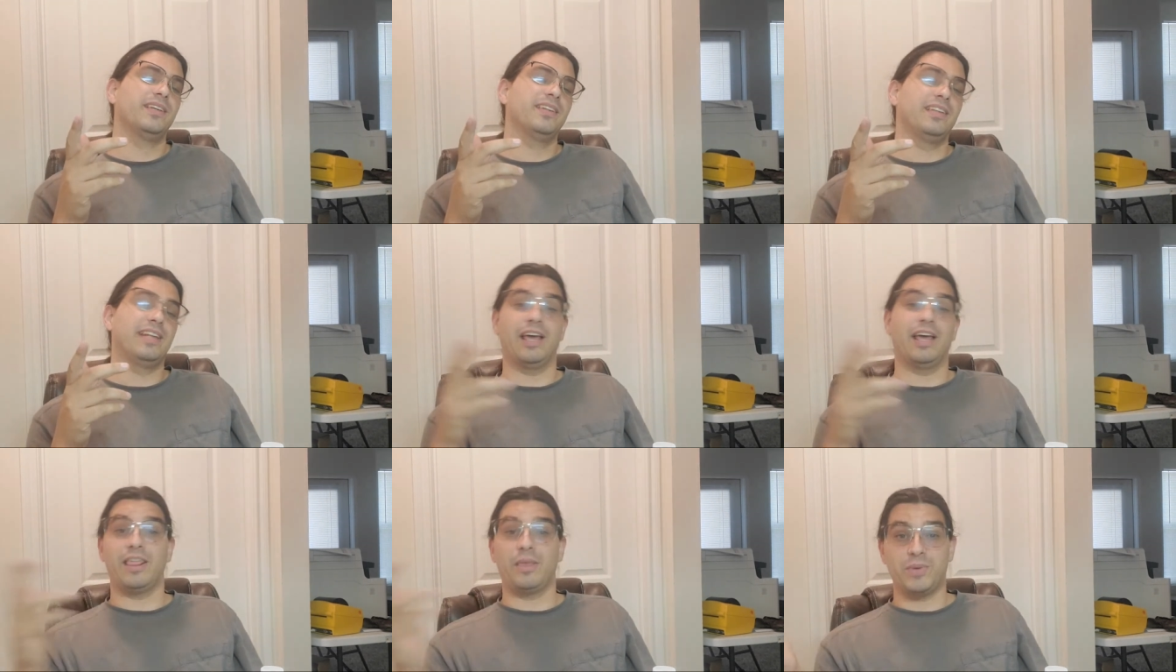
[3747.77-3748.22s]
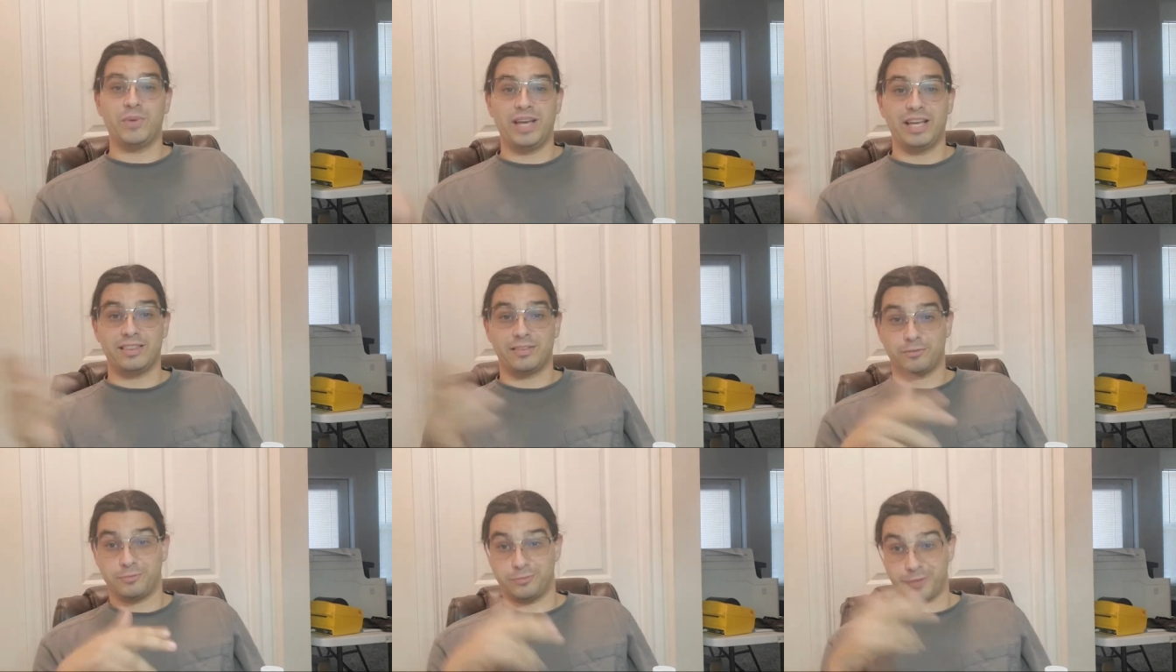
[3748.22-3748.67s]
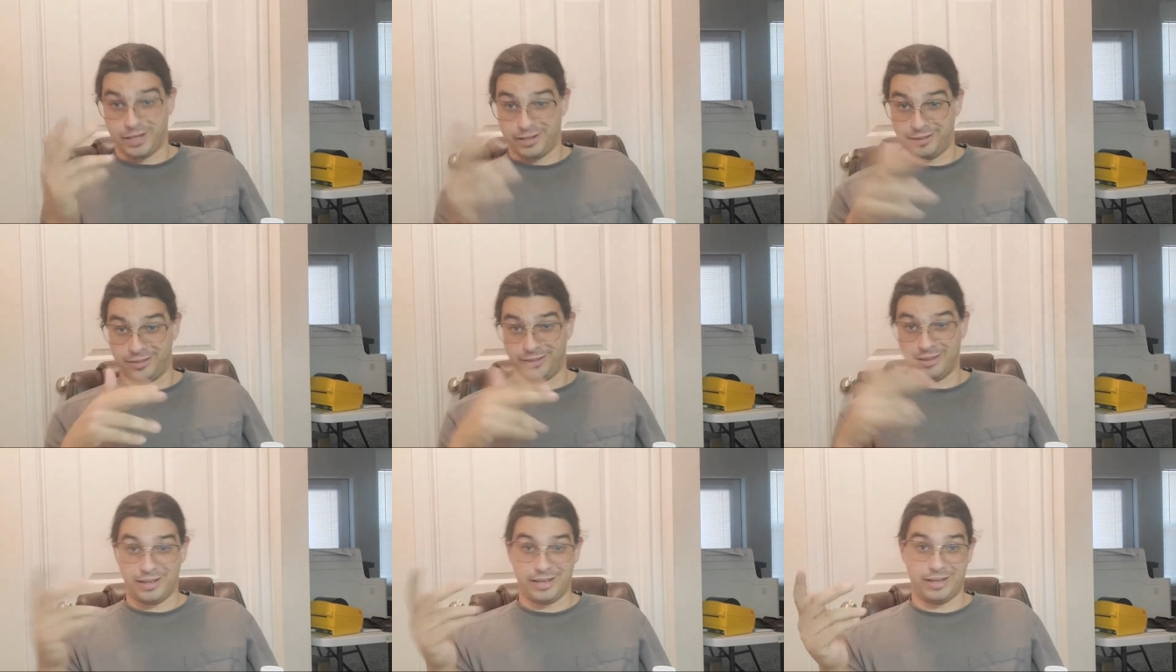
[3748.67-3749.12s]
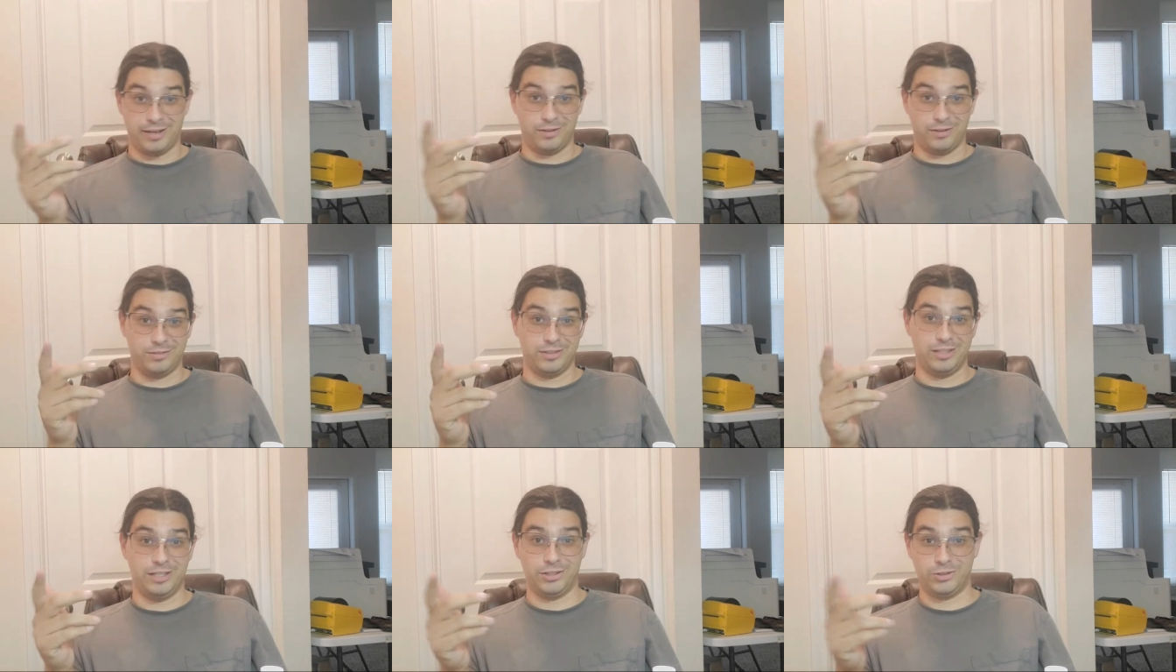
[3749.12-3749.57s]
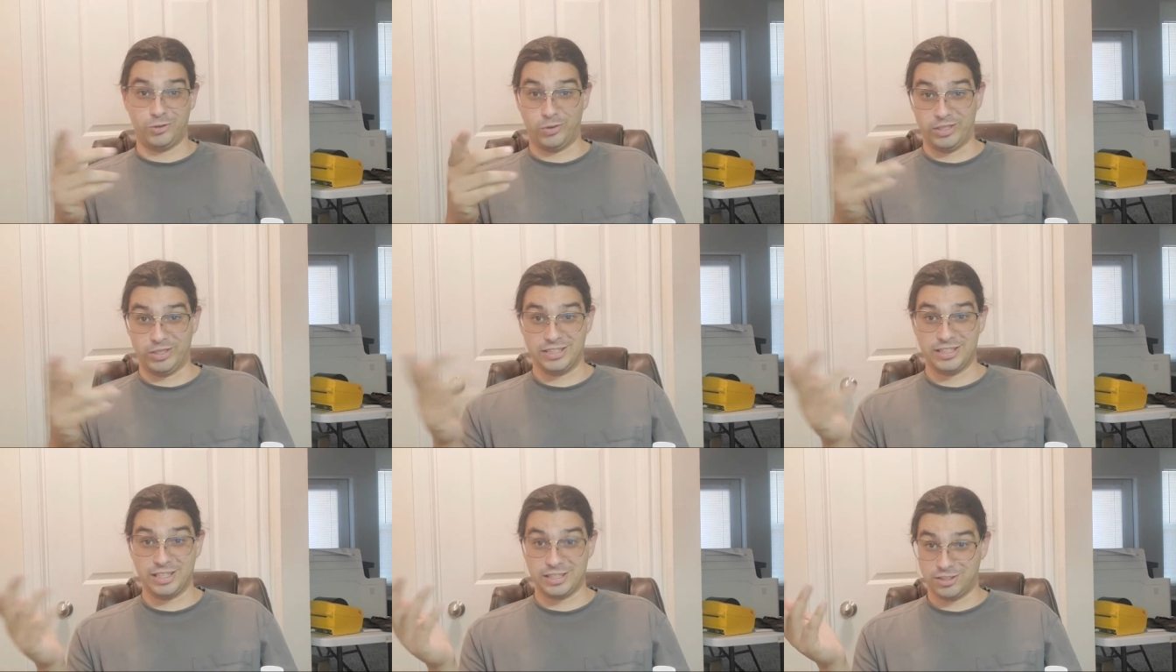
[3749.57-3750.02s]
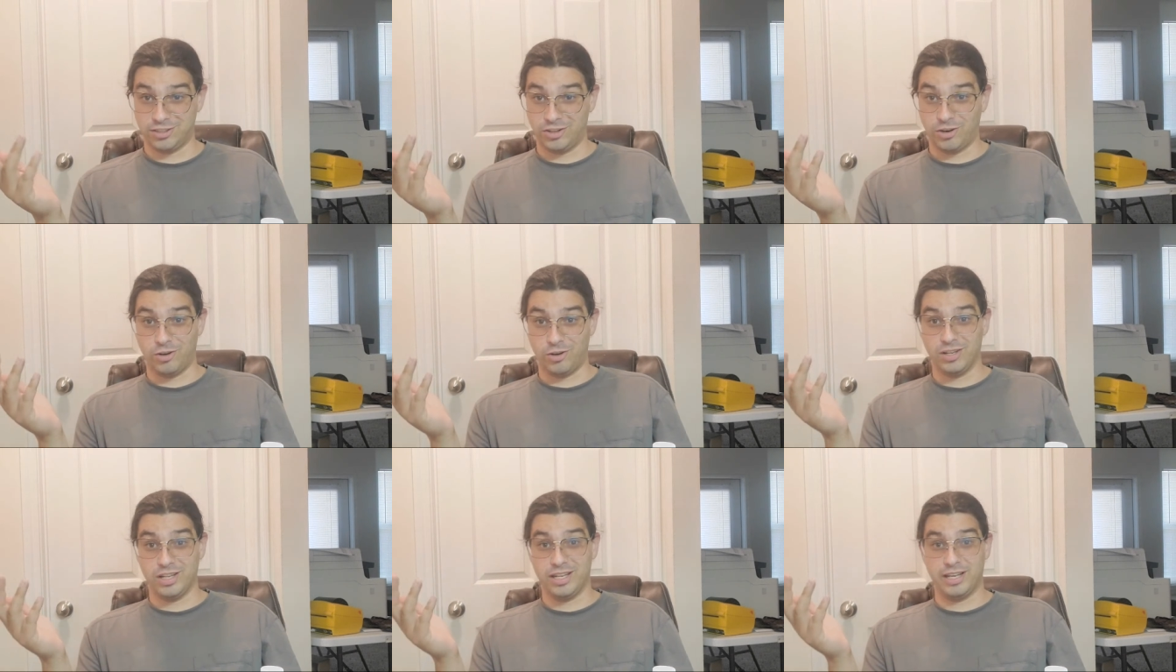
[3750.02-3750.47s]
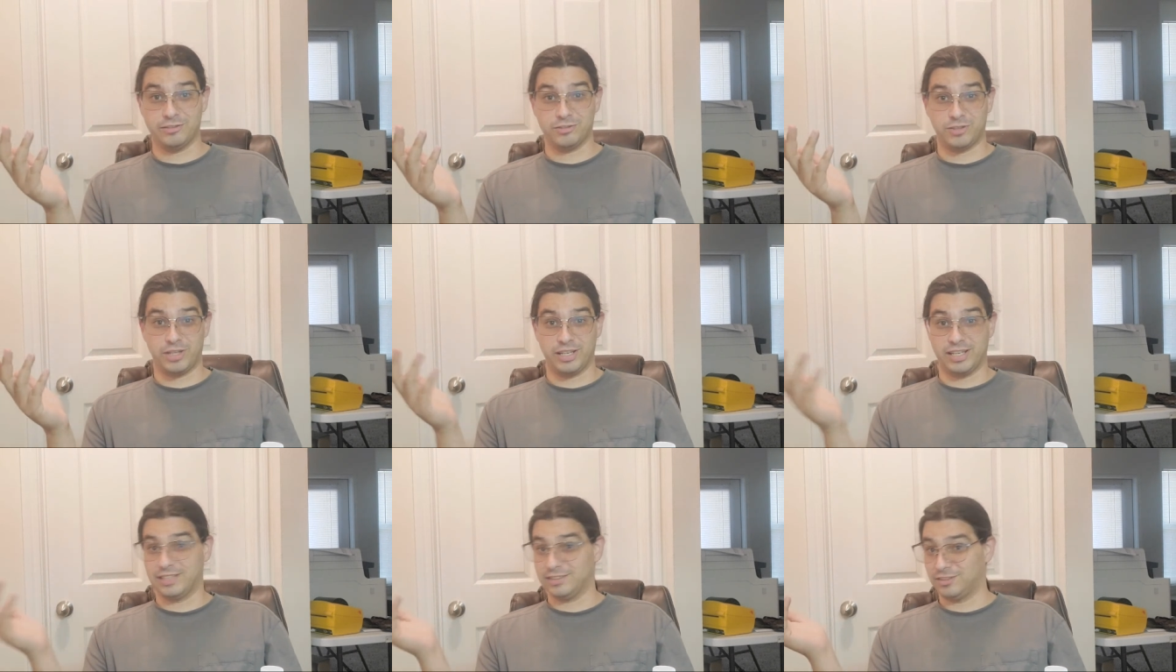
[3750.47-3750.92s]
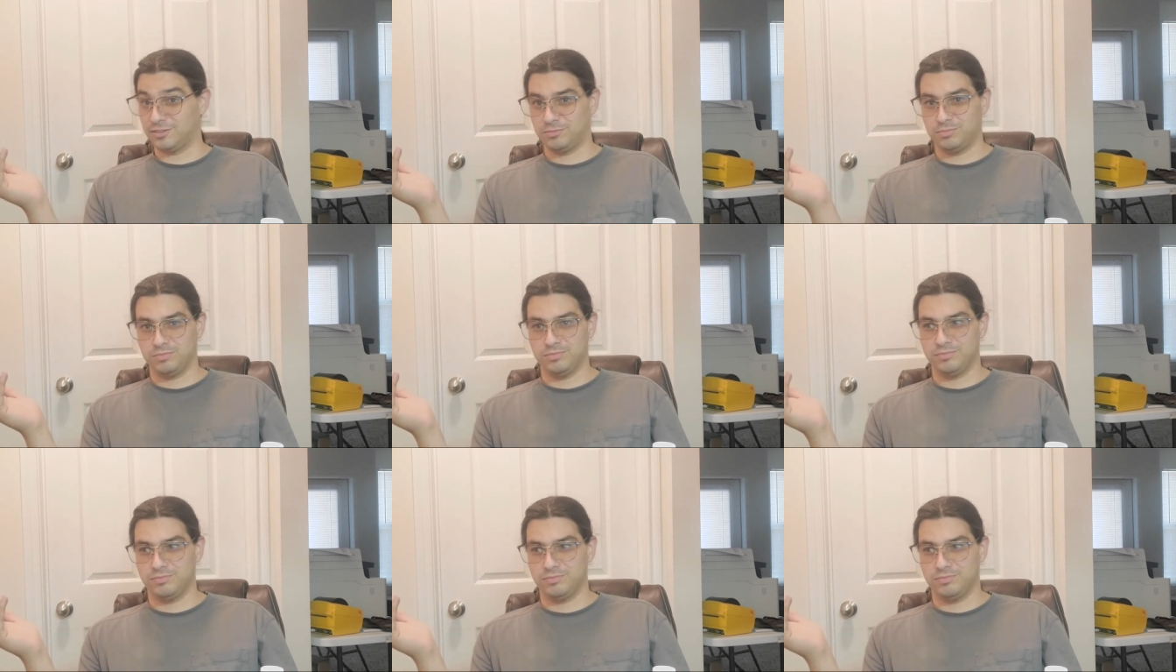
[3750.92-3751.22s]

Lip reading: now that we got the funny thing out, and there's only 6 of y'all left, so I guess